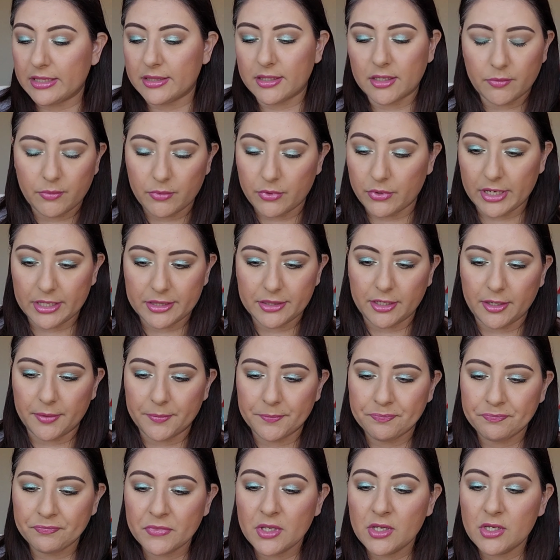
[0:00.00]
get there, we'll get there.
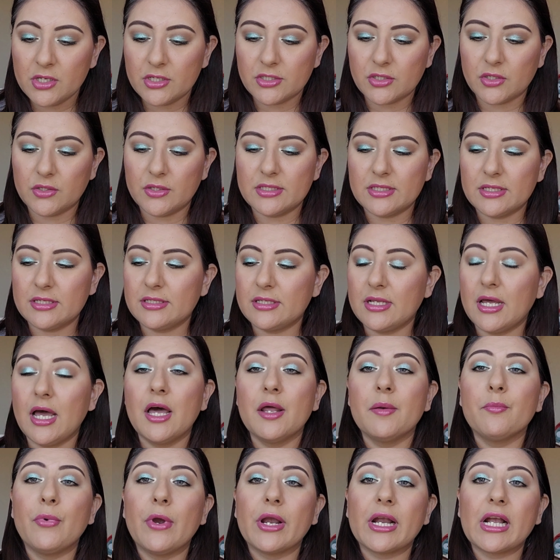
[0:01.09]
So this is the
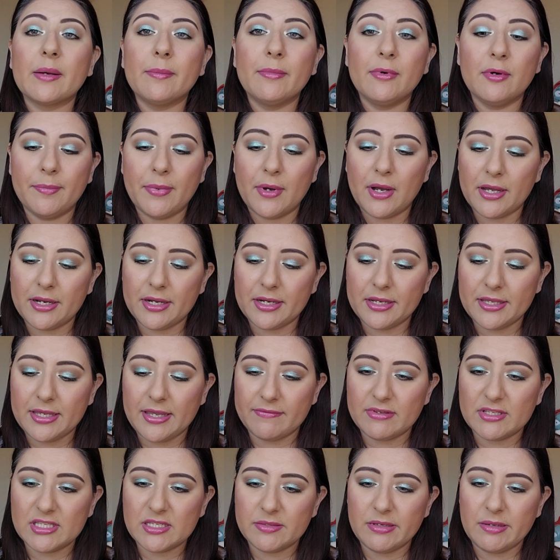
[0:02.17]
Unbreakable Bond,
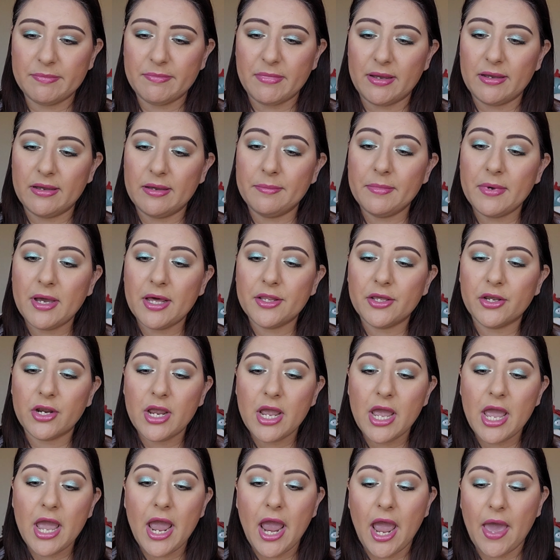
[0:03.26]
gifted to me by my mother.
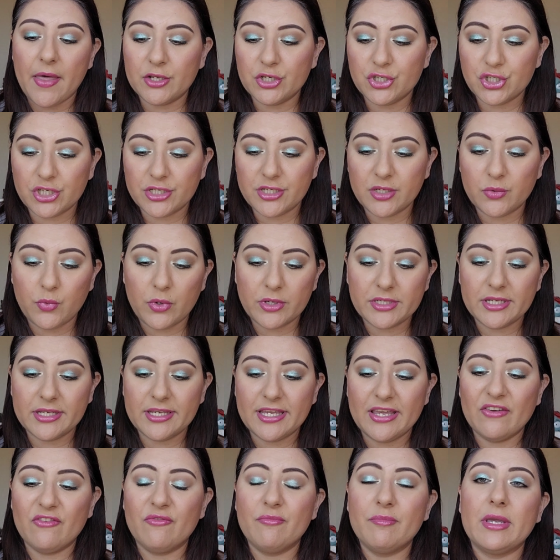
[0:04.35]
And then she did want to
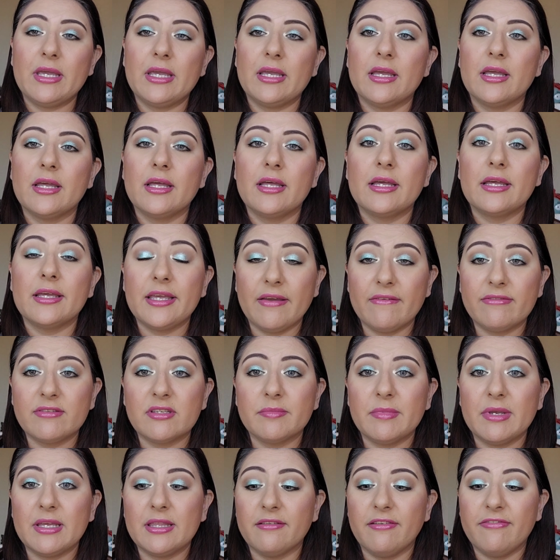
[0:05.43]
give me, gift
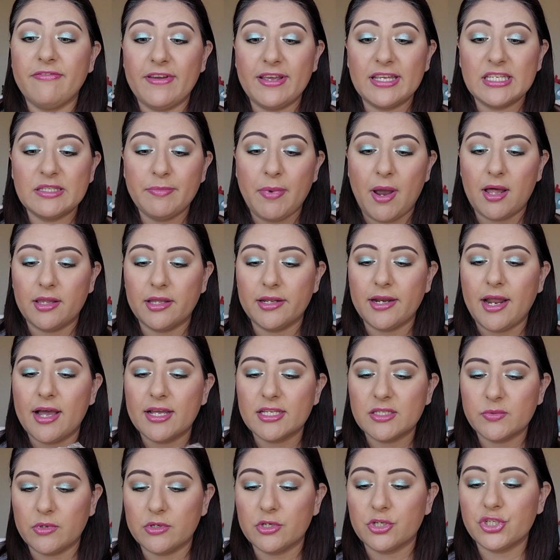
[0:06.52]
me the face palette
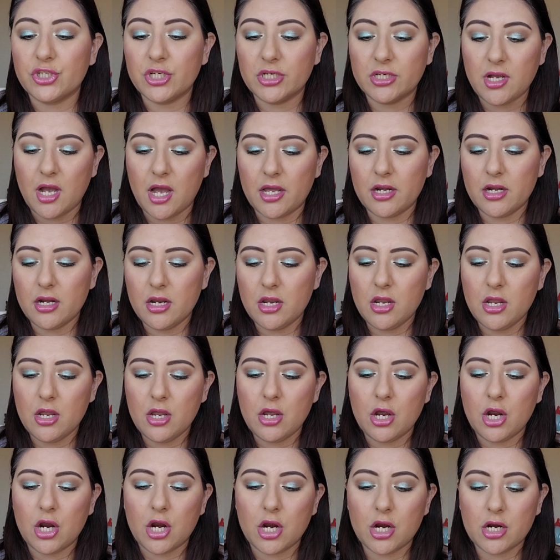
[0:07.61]
as well. She got
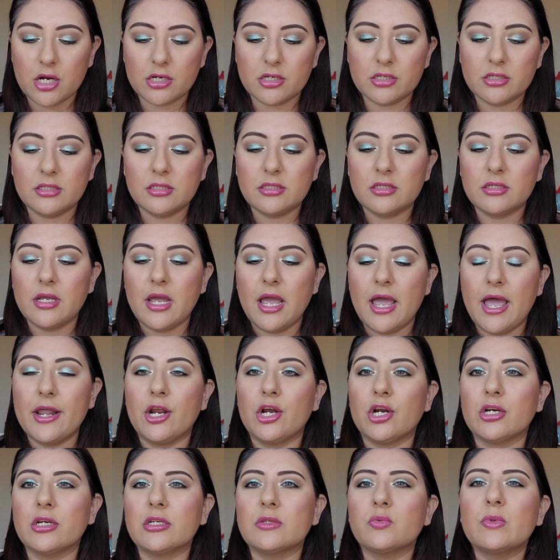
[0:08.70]
hers, and
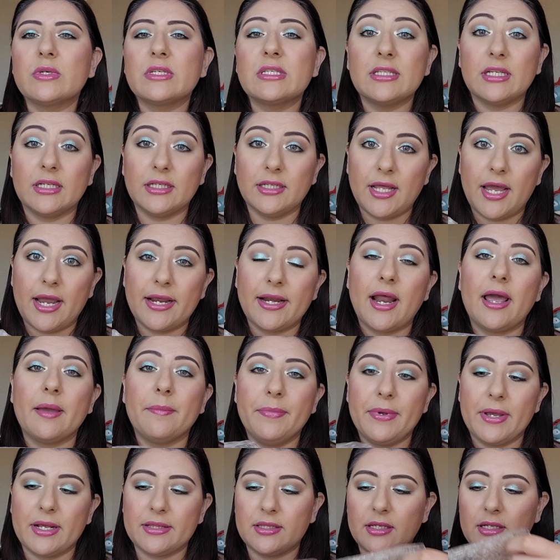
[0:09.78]
hers was the light. I
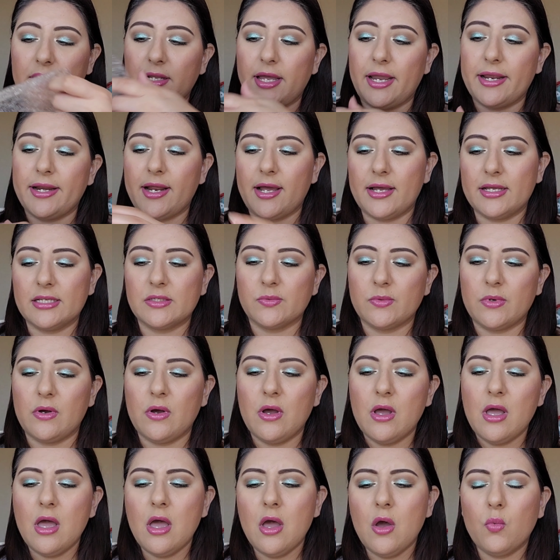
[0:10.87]
picked the light as
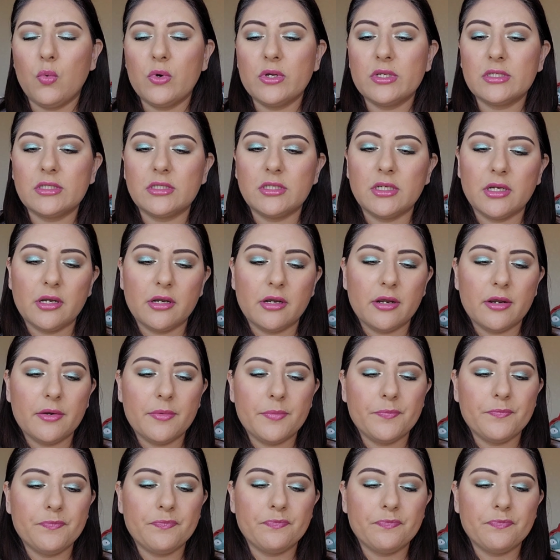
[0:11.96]
well. Was there